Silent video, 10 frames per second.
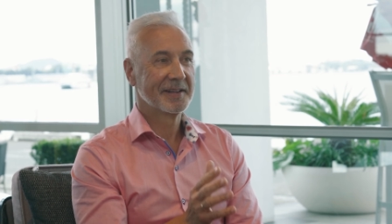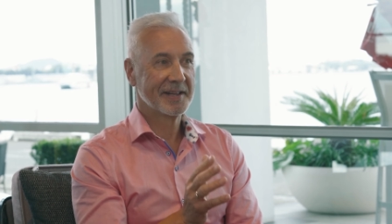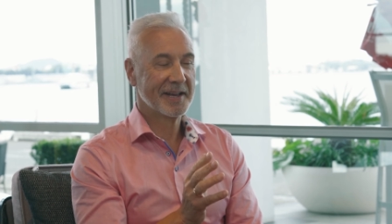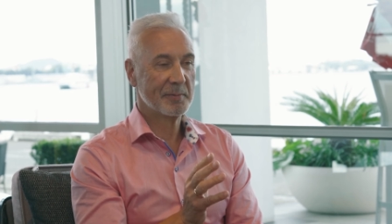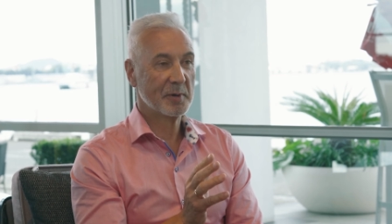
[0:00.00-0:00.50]

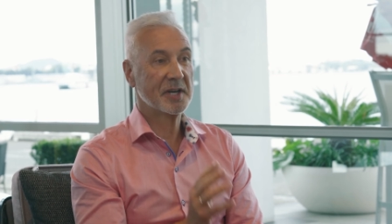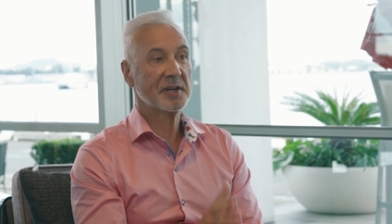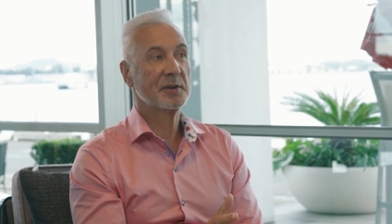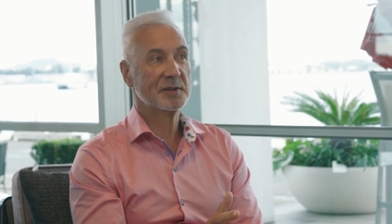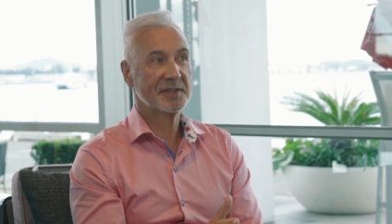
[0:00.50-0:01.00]
uh, what I
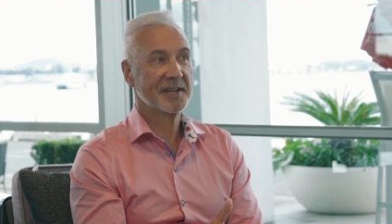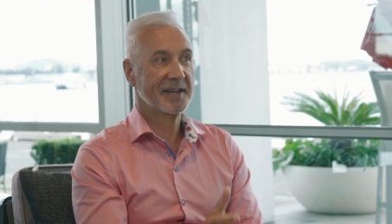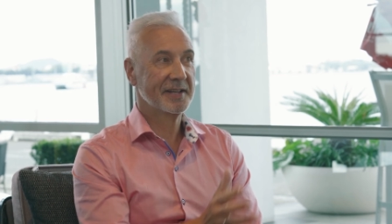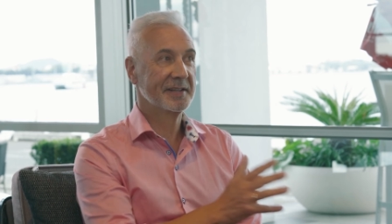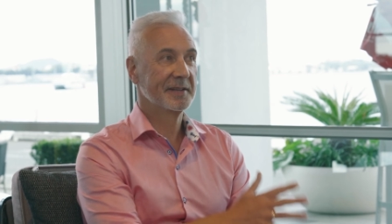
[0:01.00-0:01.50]
know
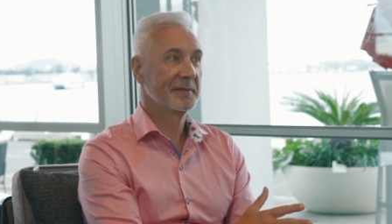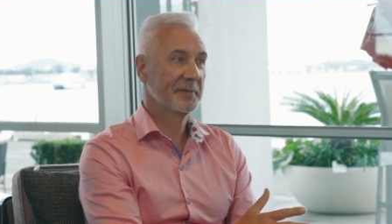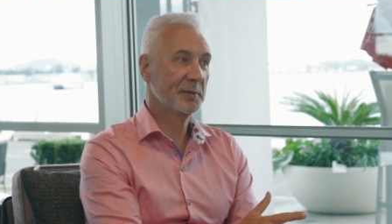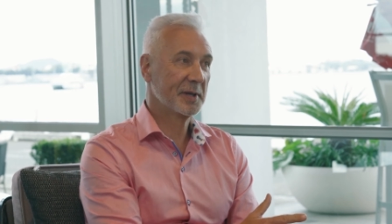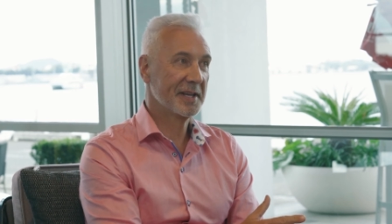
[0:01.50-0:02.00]
today
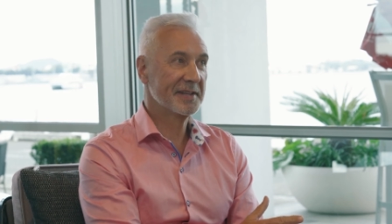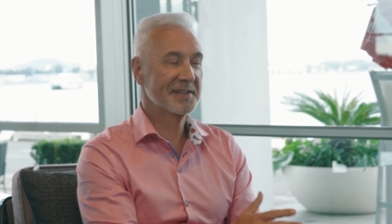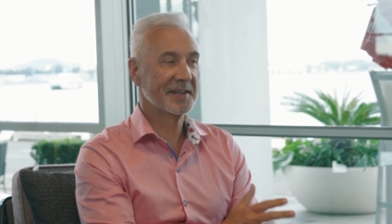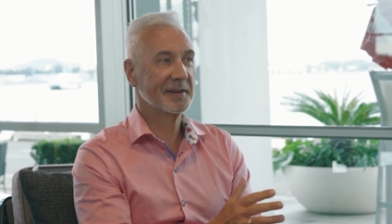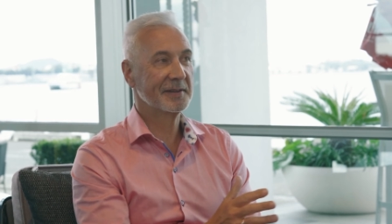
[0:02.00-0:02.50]
40 years
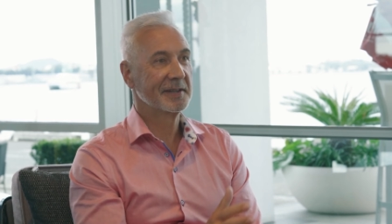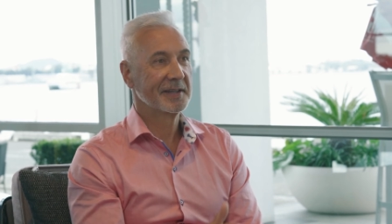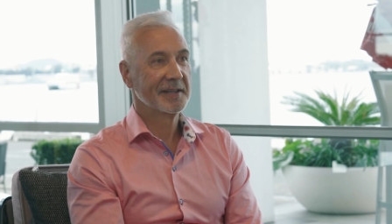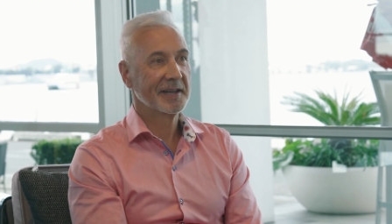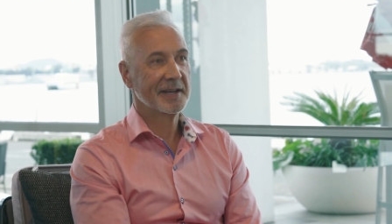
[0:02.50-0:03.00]
ago
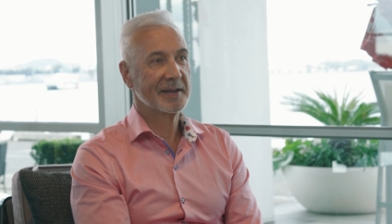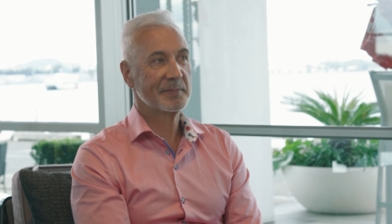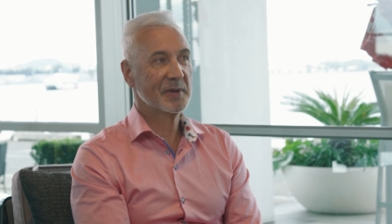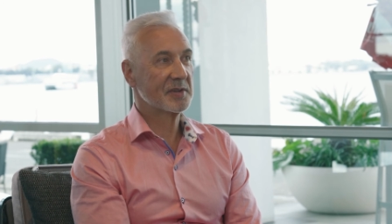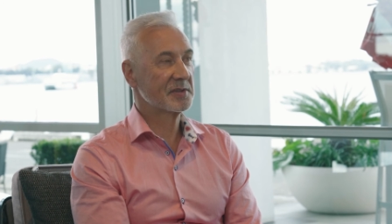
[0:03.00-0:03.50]
yeah. um,
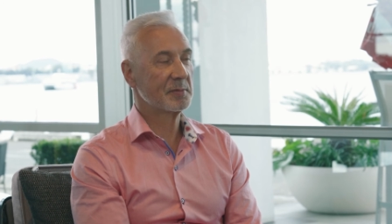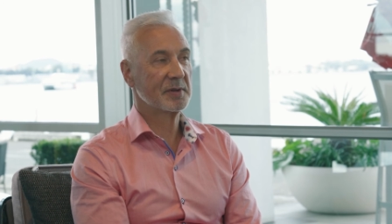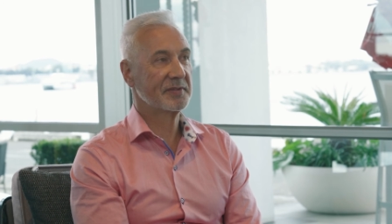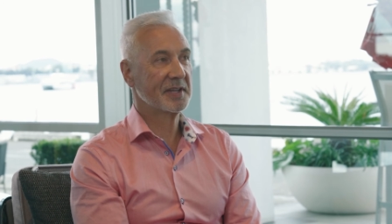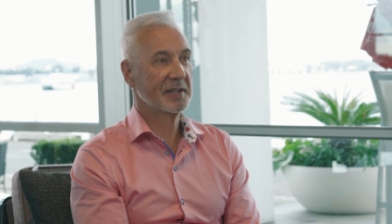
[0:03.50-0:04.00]
because I would
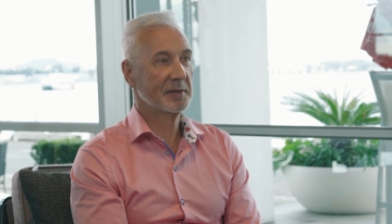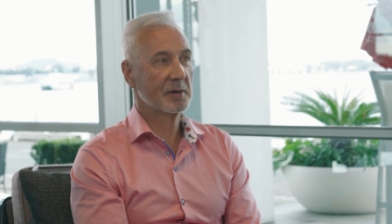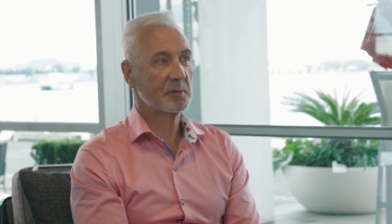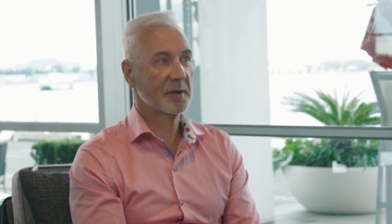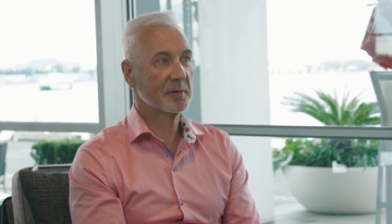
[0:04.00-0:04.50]
have done it a
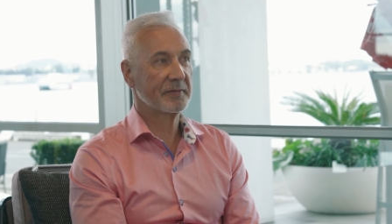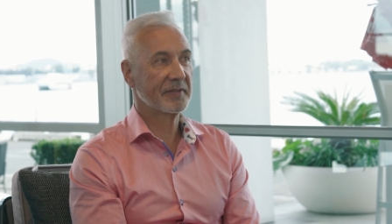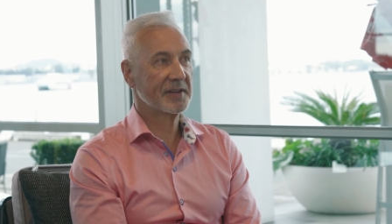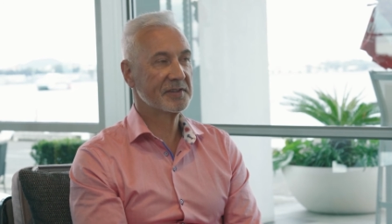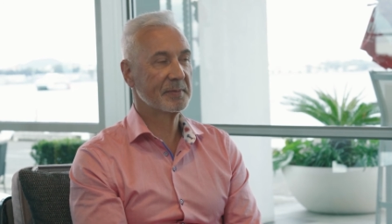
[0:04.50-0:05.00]
lot quicker and
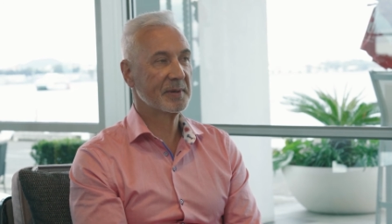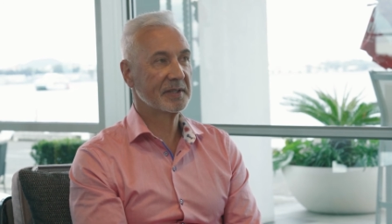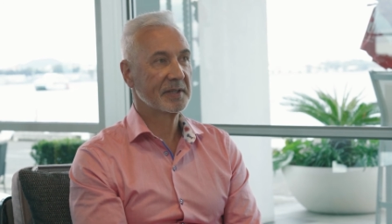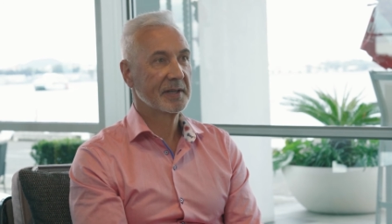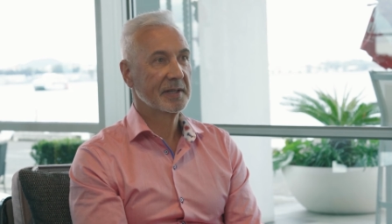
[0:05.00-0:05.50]
faster. But
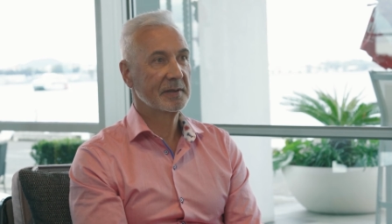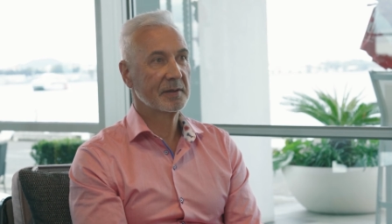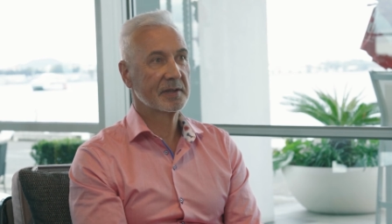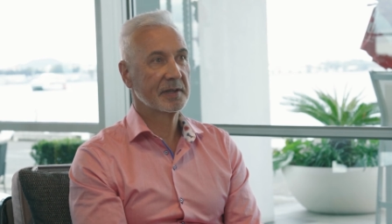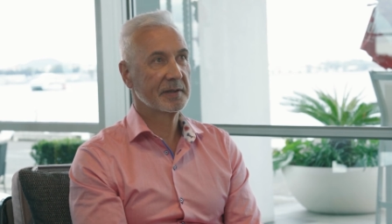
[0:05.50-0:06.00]
right.
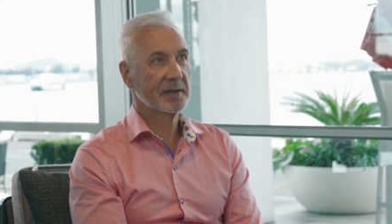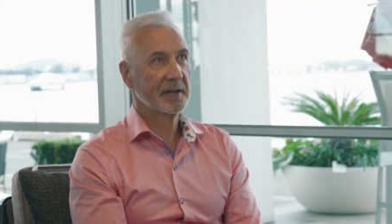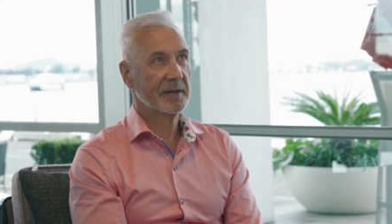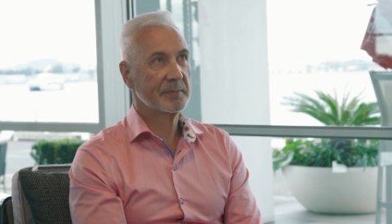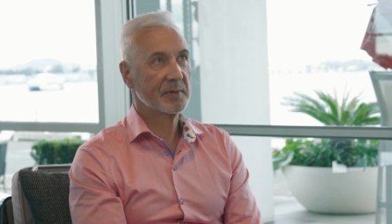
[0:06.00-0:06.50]
look,
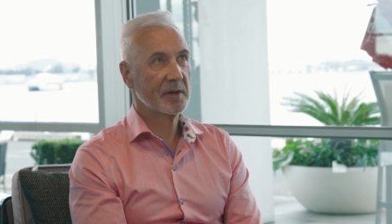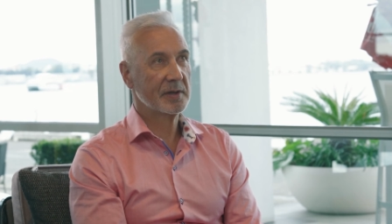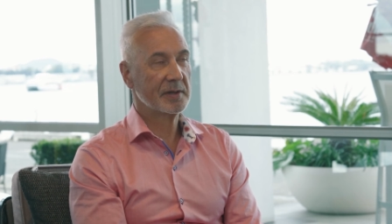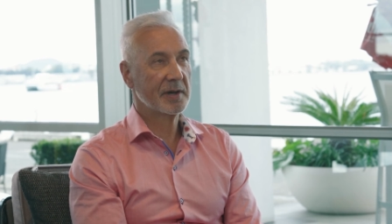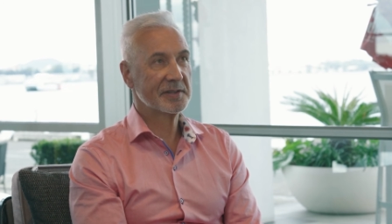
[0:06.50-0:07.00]
um,
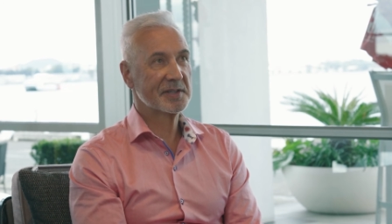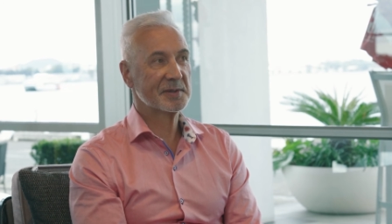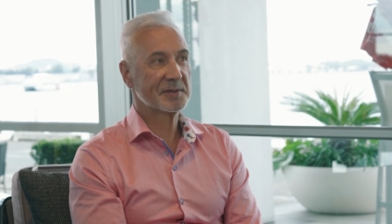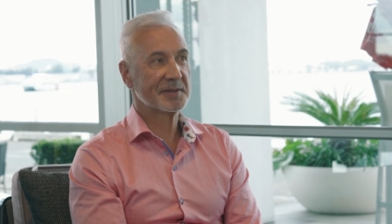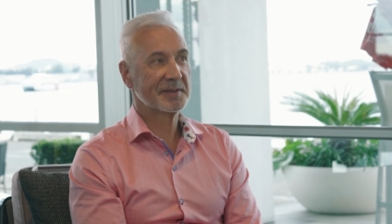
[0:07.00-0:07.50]
I
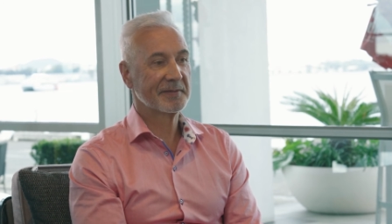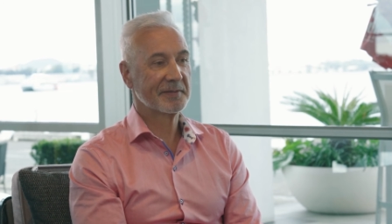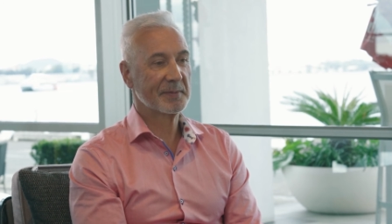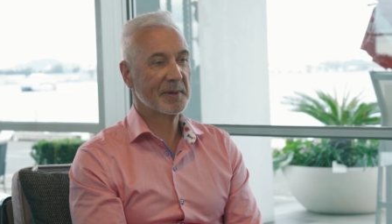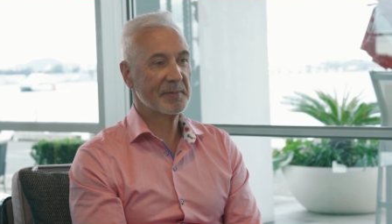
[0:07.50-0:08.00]
just,
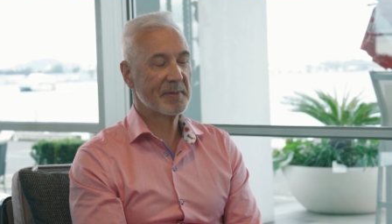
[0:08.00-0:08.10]
for me,